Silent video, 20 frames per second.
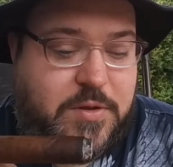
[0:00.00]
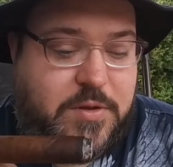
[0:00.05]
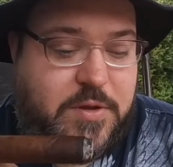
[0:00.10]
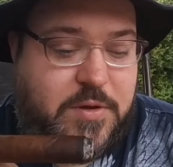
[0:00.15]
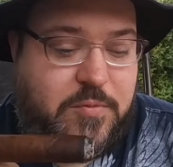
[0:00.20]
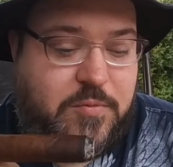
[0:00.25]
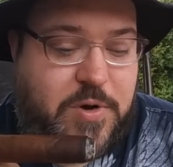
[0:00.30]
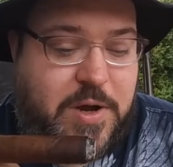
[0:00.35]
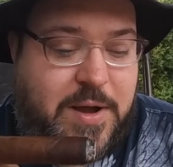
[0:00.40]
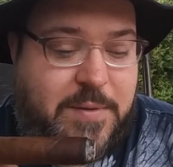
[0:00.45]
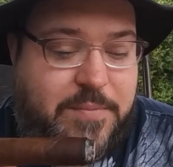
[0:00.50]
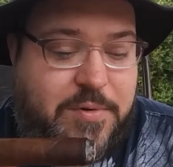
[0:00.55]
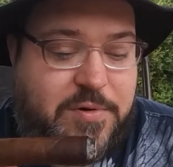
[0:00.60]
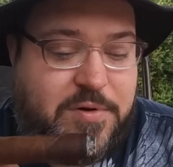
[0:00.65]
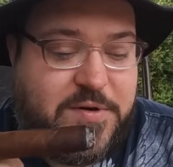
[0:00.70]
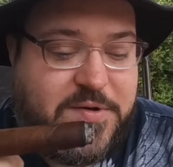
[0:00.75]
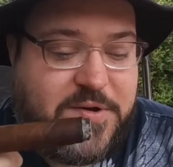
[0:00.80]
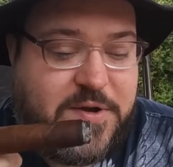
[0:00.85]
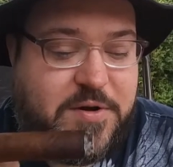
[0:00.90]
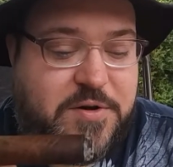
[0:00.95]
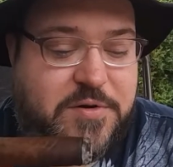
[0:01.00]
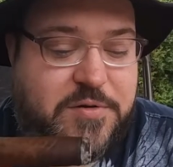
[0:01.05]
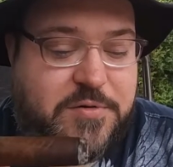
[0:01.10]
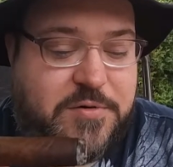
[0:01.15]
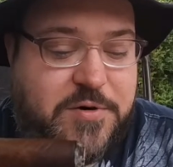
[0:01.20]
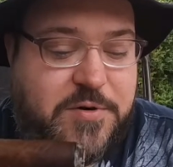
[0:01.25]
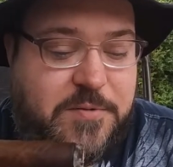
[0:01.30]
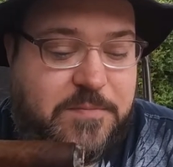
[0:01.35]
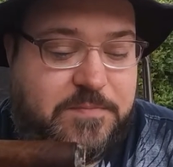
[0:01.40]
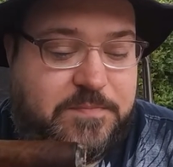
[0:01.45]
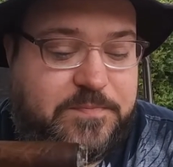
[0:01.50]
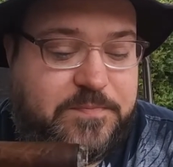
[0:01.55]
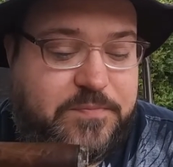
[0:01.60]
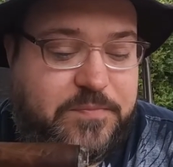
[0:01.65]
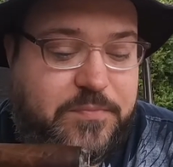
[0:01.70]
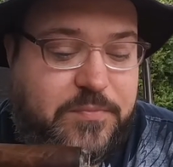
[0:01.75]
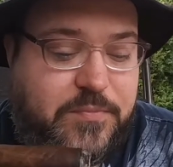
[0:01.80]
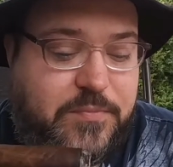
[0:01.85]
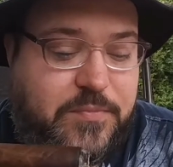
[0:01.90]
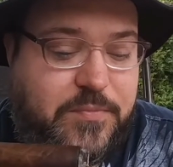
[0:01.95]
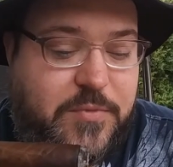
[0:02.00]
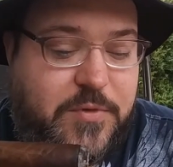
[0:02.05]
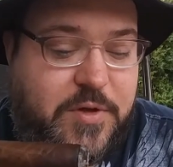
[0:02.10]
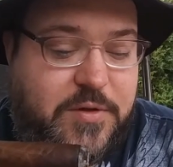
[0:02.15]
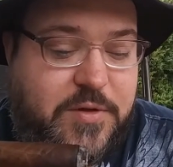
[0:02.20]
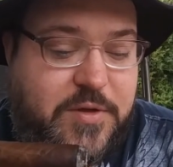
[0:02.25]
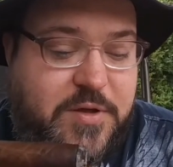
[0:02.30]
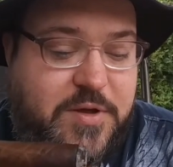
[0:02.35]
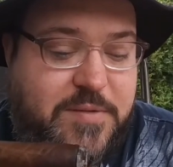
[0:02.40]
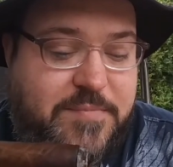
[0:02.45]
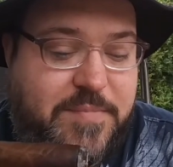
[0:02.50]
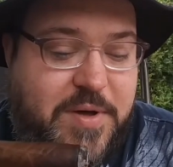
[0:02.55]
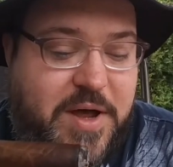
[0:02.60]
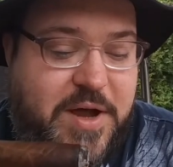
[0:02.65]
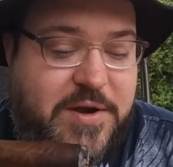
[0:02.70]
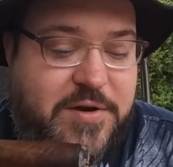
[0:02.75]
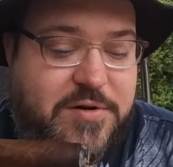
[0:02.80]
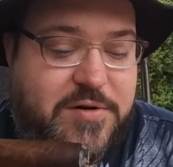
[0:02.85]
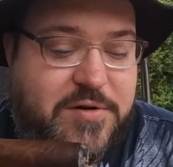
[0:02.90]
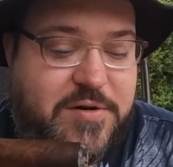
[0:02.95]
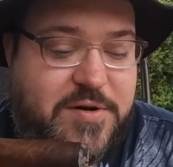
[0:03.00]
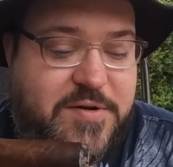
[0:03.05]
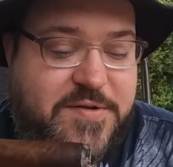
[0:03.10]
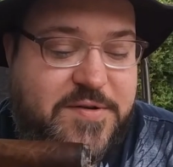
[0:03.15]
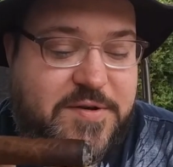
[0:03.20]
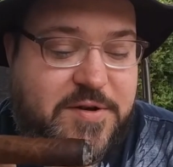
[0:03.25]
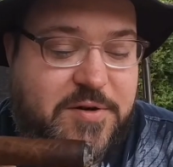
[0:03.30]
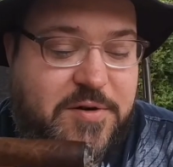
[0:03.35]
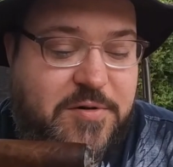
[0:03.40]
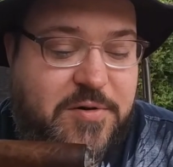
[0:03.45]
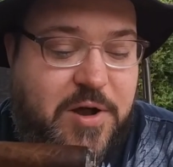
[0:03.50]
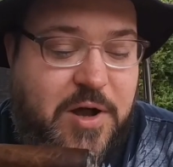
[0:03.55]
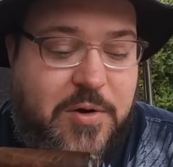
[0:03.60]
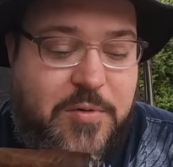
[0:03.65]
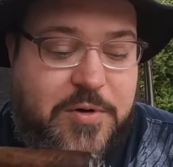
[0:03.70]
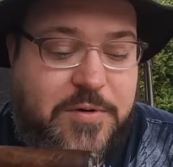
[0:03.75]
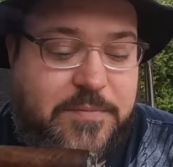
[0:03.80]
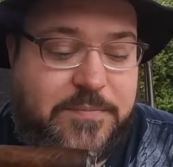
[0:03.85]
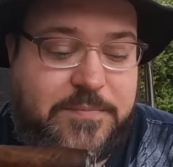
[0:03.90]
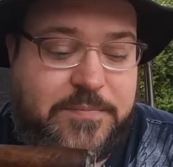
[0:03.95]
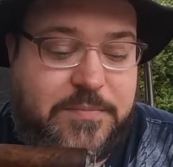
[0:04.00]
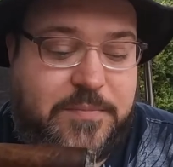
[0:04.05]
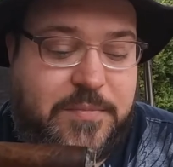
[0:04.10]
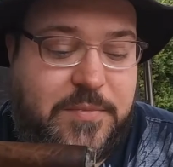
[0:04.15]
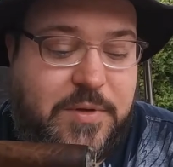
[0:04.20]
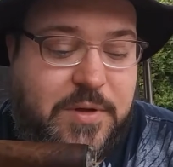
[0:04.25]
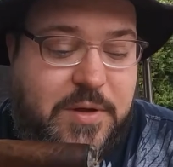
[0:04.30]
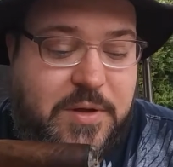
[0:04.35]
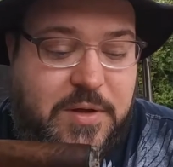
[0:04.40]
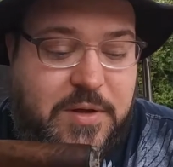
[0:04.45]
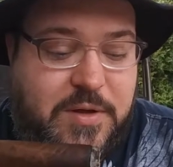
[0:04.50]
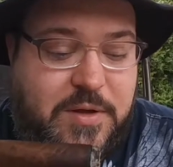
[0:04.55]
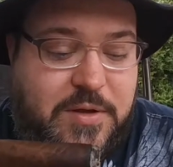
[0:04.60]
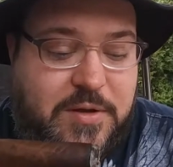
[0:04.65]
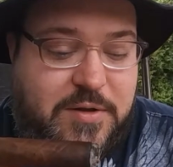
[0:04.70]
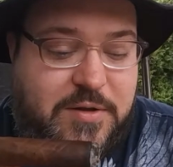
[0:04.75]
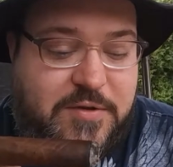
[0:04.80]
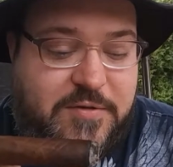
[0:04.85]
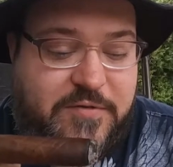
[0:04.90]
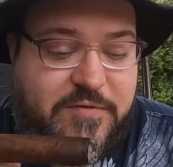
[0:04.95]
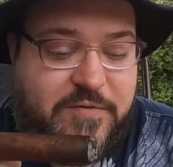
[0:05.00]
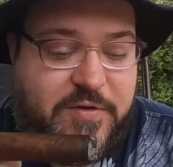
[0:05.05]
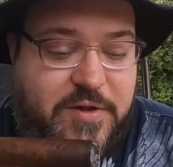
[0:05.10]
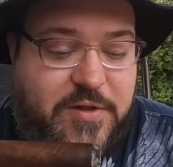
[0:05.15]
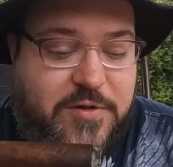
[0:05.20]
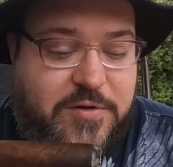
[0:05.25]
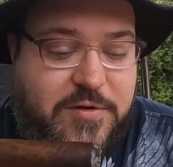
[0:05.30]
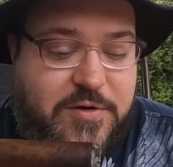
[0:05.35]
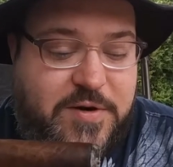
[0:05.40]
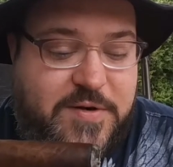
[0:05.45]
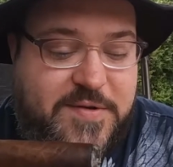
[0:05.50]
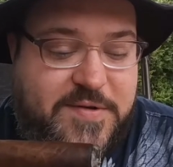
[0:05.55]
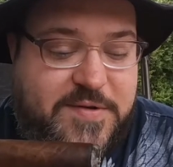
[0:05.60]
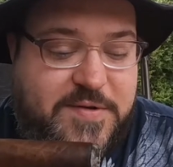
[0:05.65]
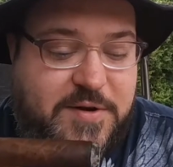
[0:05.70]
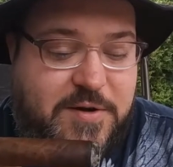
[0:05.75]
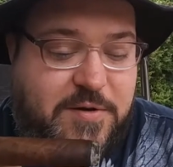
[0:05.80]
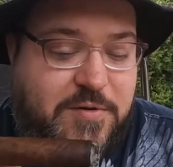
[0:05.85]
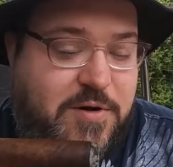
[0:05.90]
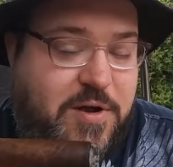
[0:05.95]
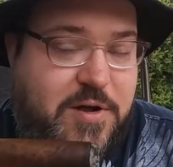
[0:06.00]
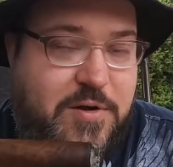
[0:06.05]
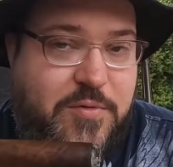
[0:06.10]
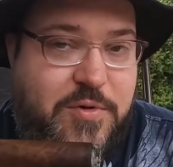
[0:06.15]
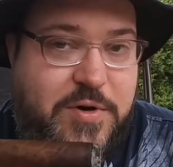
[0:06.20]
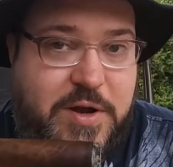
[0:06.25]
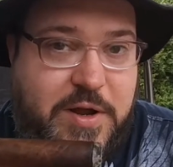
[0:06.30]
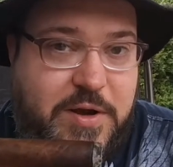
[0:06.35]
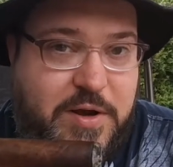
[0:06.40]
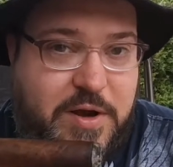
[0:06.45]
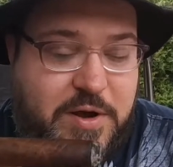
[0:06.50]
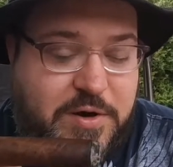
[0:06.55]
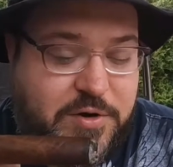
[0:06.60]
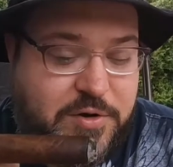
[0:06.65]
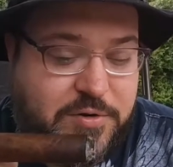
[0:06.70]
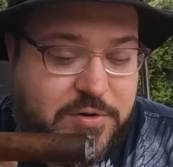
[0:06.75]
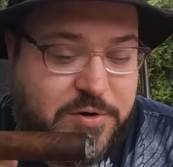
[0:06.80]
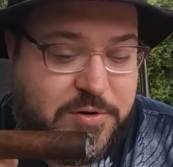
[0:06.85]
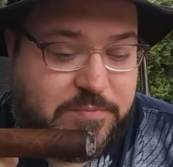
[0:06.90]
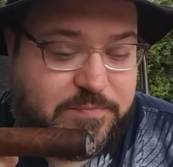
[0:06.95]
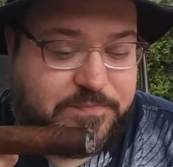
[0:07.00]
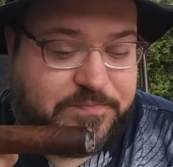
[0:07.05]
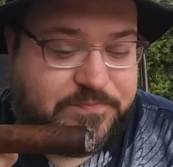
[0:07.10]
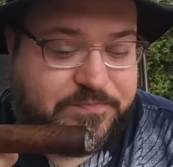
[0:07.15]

The wrapper is Honduran. The binder is Nicaraguan. The filler is Nicaraguan and Honduran.